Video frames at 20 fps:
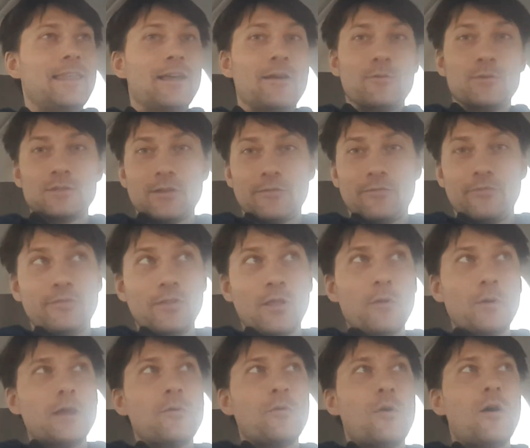there was a
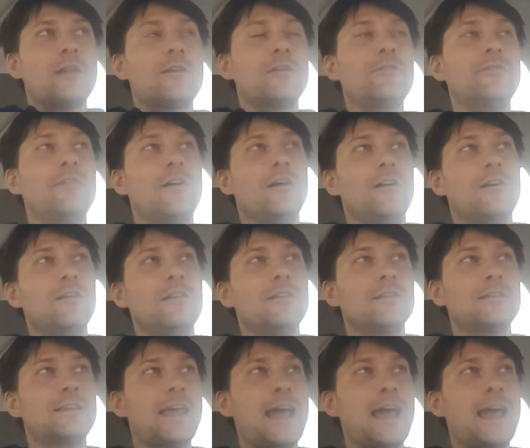flowing waterfall